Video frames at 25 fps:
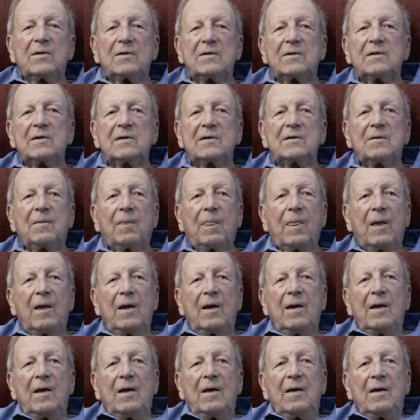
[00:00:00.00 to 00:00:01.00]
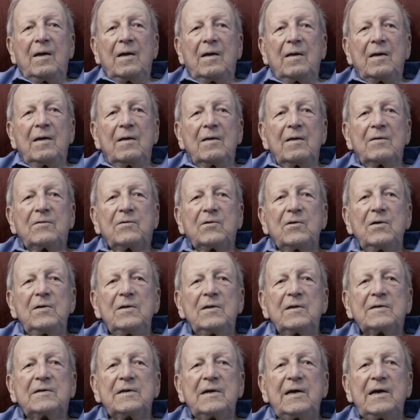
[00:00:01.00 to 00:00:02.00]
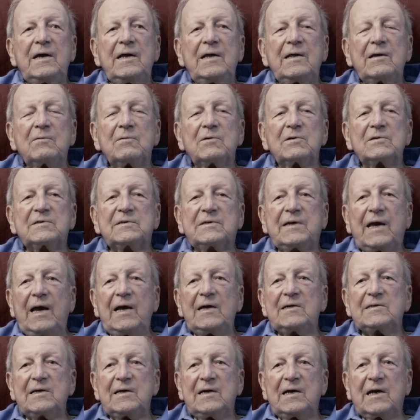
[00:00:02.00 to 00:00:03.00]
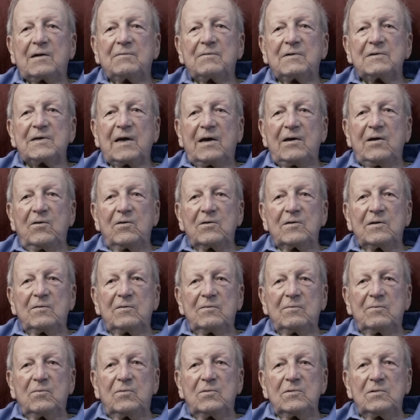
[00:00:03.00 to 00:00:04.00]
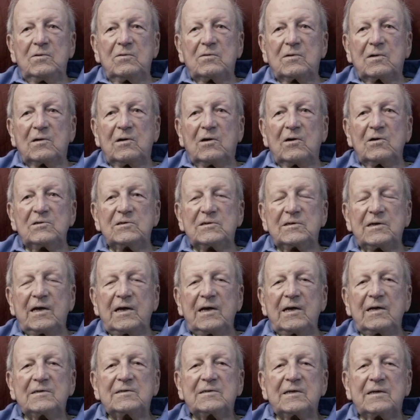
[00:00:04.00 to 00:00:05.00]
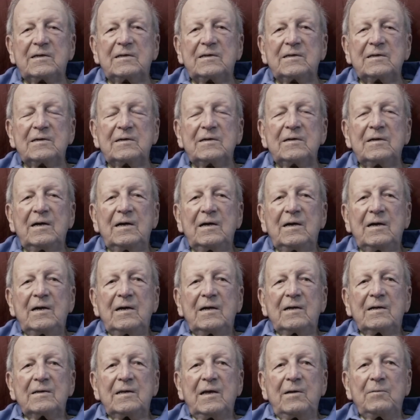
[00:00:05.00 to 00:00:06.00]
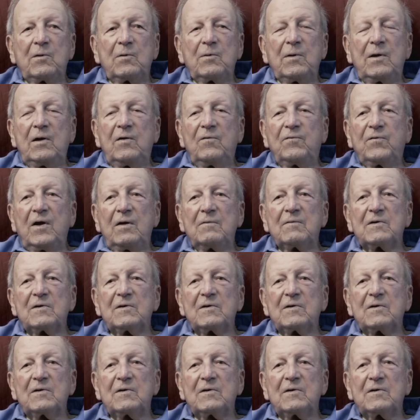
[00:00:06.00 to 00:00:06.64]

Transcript: and during the day there was tanks ahead of us. I heard the large tanks, and they were right in front of